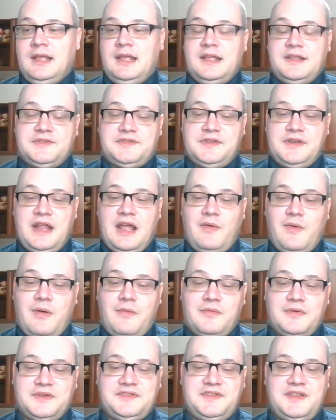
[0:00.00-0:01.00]
So now what
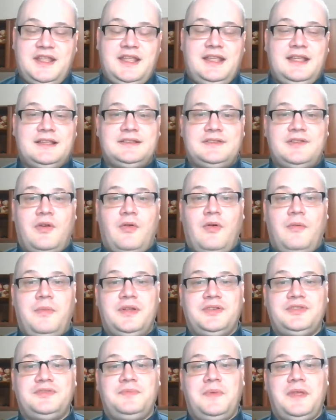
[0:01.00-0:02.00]
we're seeing is a whole
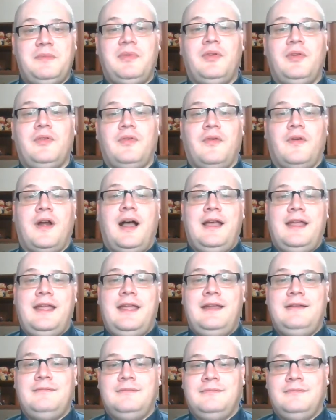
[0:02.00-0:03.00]
bunch of people
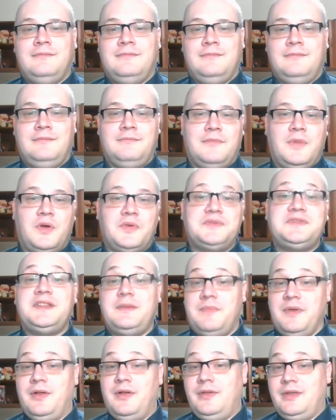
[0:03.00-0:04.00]
crying, mostly
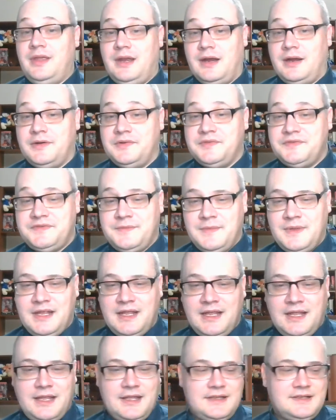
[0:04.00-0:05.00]
billionaires,
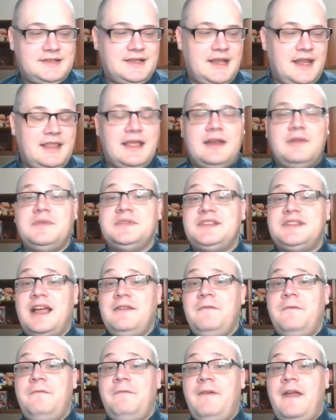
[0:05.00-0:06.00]
saying that it was
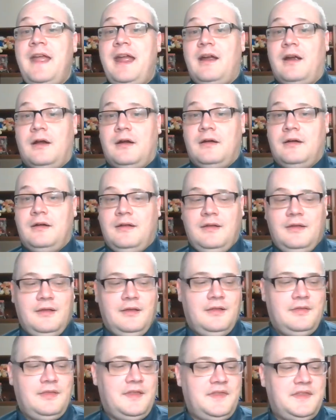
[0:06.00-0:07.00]
unfair
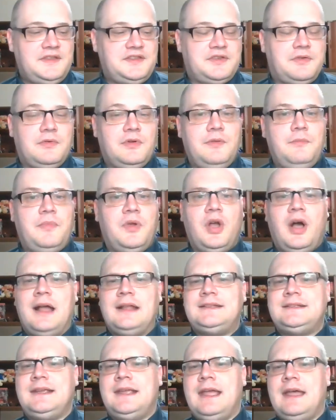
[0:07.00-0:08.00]
that this group
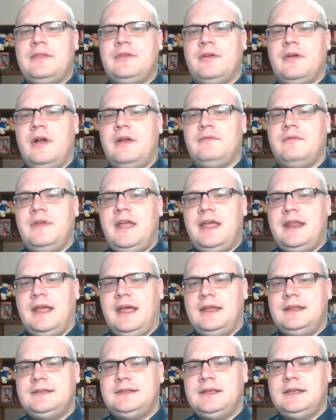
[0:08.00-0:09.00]
got together on
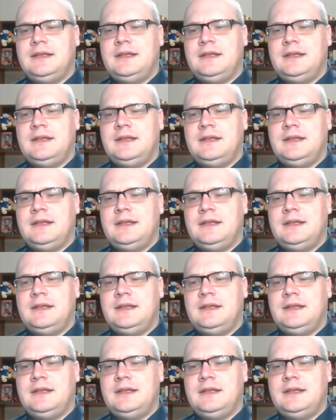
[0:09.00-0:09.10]
Reddit